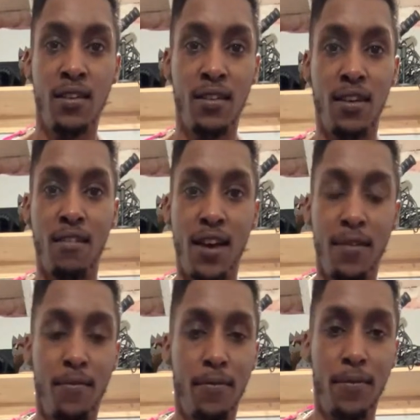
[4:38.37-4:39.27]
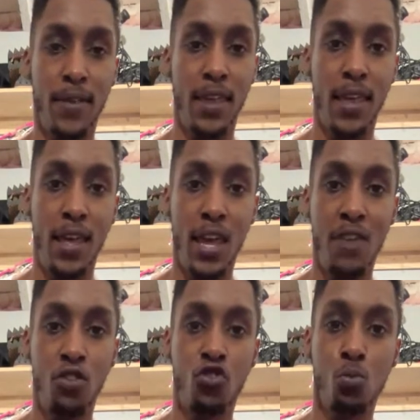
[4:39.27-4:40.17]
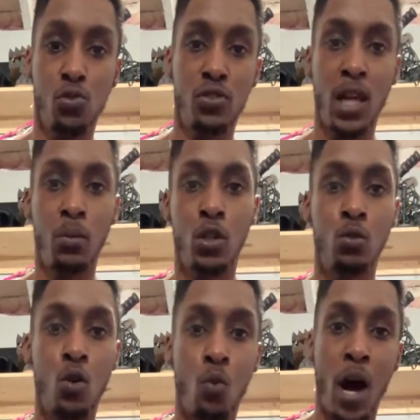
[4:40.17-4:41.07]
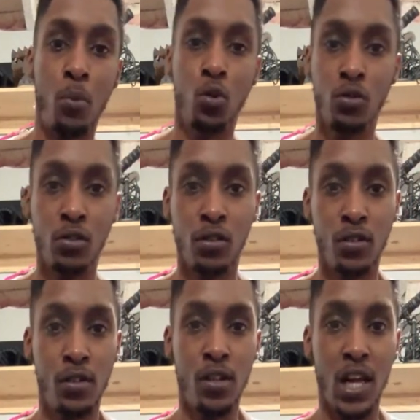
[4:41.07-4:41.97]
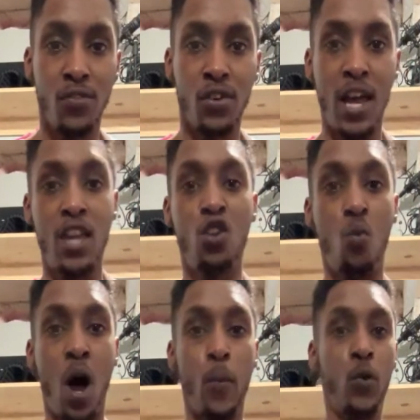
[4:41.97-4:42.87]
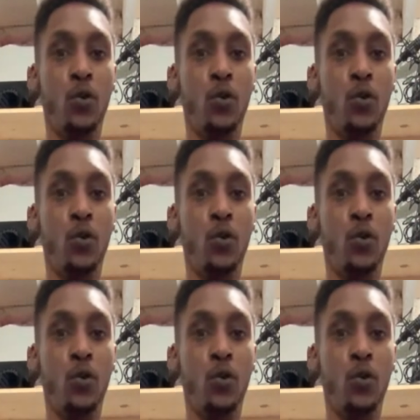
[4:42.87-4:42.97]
All right. If you're super stable, you won't wobble. If you're not, you'll wobble.